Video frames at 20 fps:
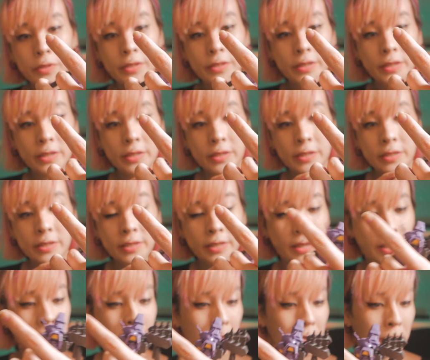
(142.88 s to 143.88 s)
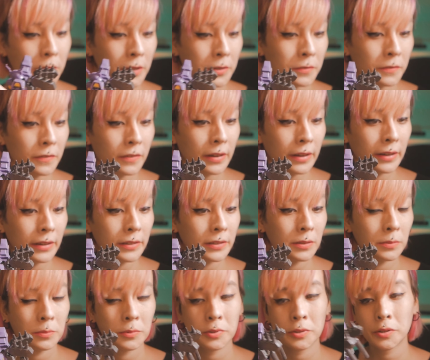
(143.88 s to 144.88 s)
stickers you cannot find in the
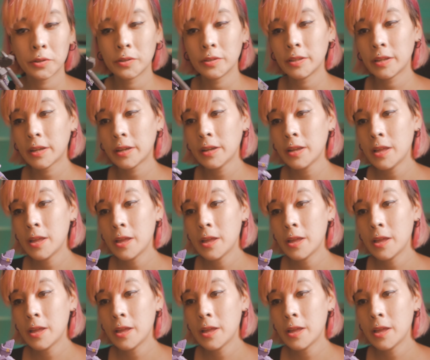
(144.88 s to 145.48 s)
Moon Gundam.